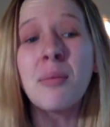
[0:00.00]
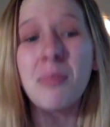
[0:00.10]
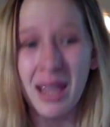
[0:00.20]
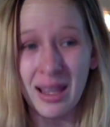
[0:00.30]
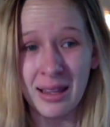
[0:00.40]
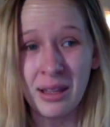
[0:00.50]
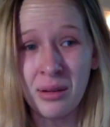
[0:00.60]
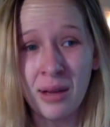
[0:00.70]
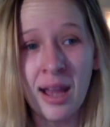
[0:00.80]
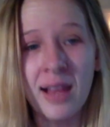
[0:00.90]
amazing,
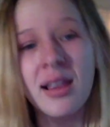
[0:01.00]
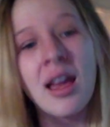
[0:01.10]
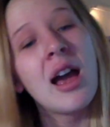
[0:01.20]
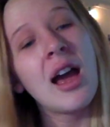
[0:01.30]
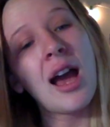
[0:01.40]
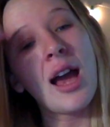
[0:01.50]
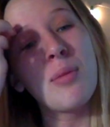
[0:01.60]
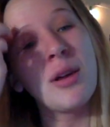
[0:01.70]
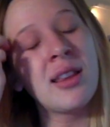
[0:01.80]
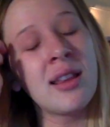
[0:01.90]
you guys. I
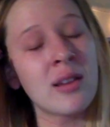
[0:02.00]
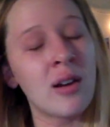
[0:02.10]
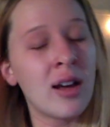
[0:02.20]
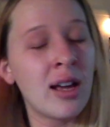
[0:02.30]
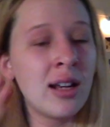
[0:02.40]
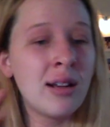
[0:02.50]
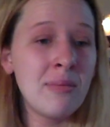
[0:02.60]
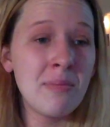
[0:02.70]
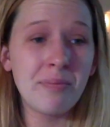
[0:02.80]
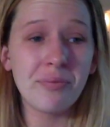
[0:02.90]
put this
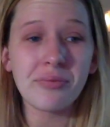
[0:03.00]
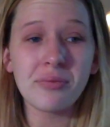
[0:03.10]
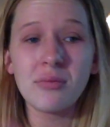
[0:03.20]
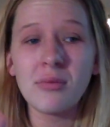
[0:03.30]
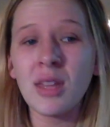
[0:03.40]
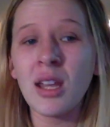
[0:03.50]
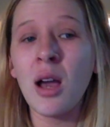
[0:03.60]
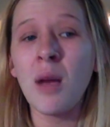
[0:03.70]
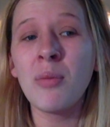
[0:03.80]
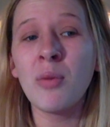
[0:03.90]
on
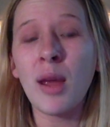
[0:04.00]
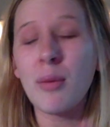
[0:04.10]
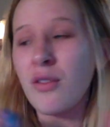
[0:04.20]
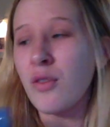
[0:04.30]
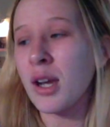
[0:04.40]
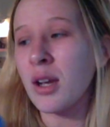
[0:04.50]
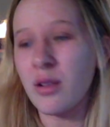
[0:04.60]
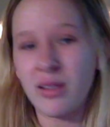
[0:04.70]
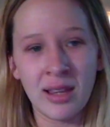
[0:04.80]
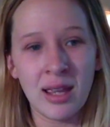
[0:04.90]
right before I go
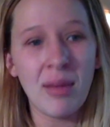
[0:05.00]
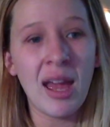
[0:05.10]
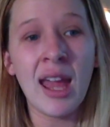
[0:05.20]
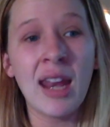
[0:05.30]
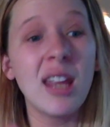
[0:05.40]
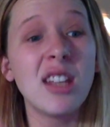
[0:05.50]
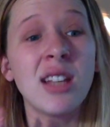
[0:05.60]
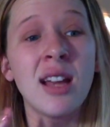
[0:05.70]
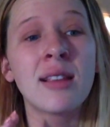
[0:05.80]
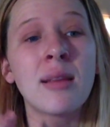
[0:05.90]
to sleep, and it
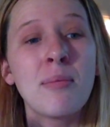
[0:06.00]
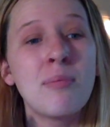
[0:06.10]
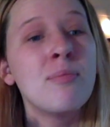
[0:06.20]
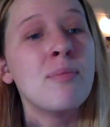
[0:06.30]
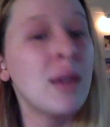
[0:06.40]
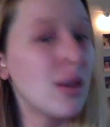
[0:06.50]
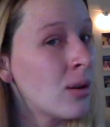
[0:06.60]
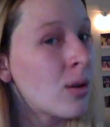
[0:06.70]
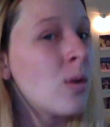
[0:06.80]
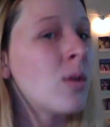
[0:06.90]
does
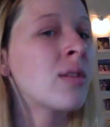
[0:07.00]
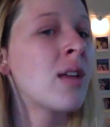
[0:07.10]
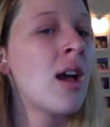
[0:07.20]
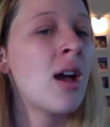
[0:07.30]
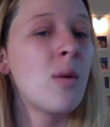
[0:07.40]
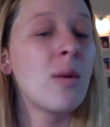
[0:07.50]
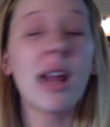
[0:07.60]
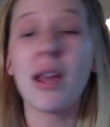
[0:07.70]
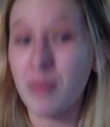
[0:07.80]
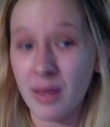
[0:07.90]
miracles
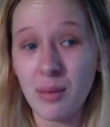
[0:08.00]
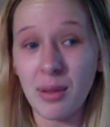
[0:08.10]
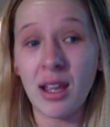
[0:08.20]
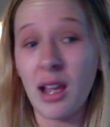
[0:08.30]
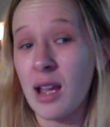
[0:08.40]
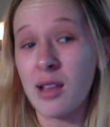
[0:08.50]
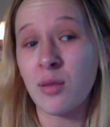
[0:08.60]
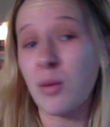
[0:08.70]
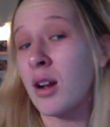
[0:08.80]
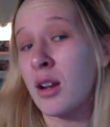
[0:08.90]
when I am sleeping. I
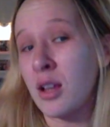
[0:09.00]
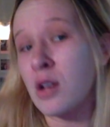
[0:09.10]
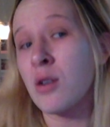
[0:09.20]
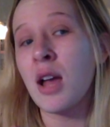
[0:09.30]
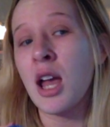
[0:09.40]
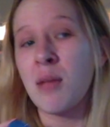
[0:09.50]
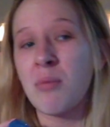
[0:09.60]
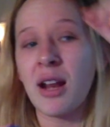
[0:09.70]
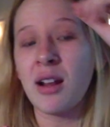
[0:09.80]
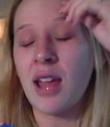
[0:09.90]
swear to you.
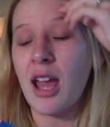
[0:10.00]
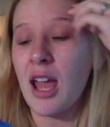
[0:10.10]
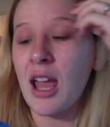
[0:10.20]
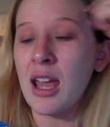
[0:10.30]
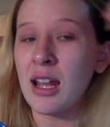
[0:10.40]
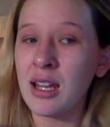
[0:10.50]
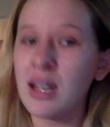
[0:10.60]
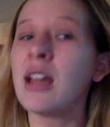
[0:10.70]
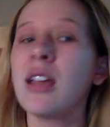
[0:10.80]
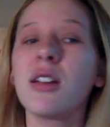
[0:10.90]
Better than any
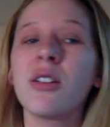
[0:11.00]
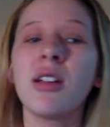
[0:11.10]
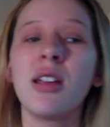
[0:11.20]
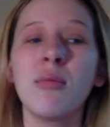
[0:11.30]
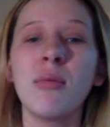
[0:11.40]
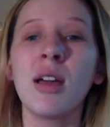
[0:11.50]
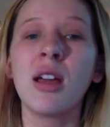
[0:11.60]
night cream